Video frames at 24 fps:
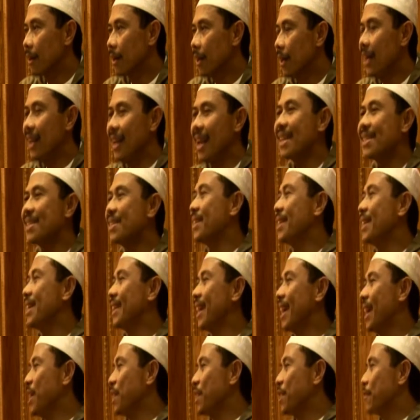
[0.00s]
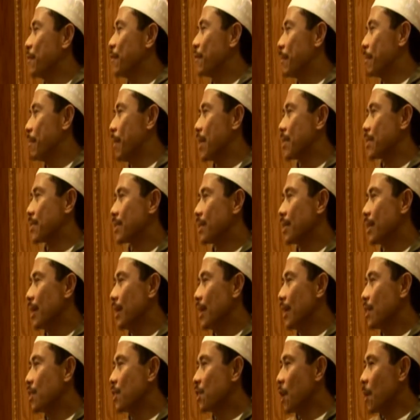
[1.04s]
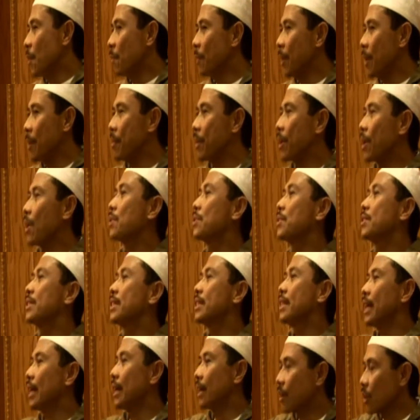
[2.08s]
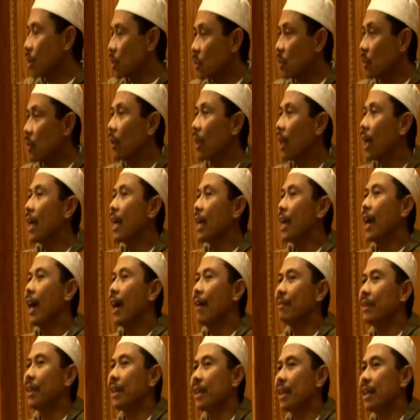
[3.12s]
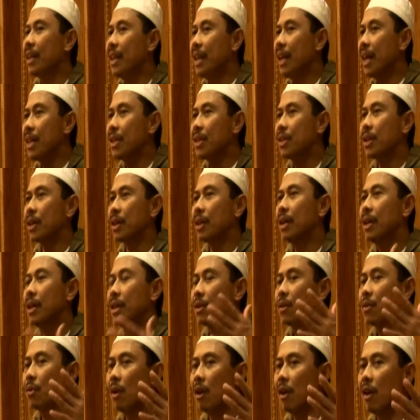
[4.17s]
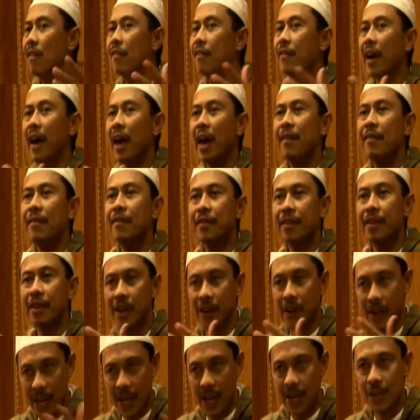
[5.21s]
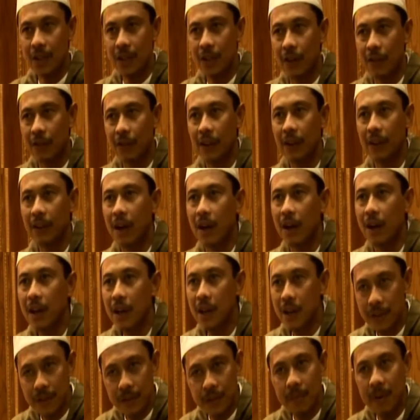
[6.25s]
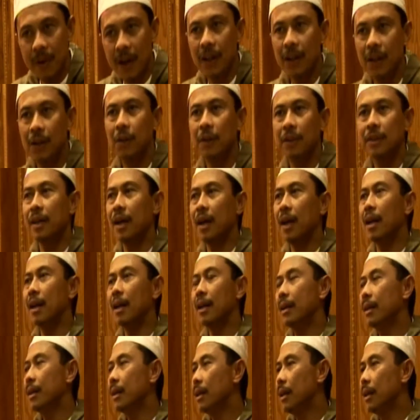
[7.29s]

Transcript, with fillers: He doesn't need anything from us. Simply because Rasulullah have that nature to love every creation of Allah subhanahu wa ta'ala.